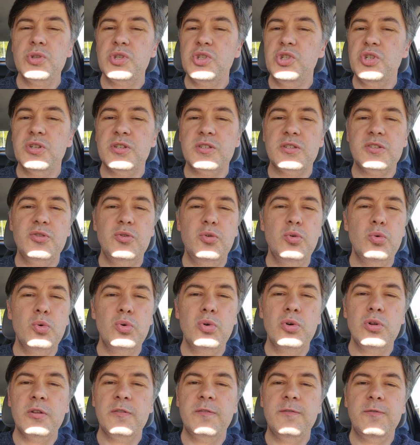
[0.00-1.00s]
just
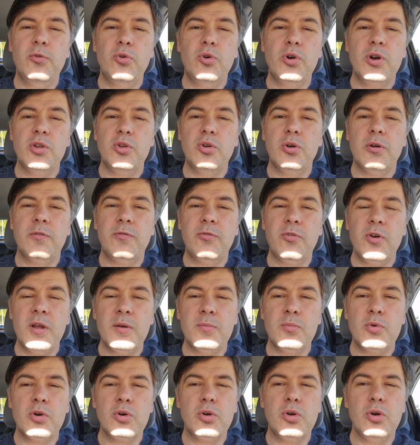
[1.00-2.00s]
Google for your
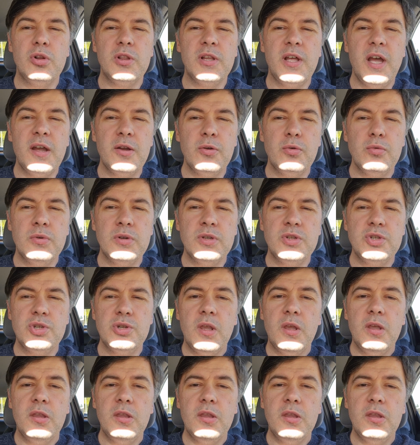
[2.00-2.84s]
framework or language,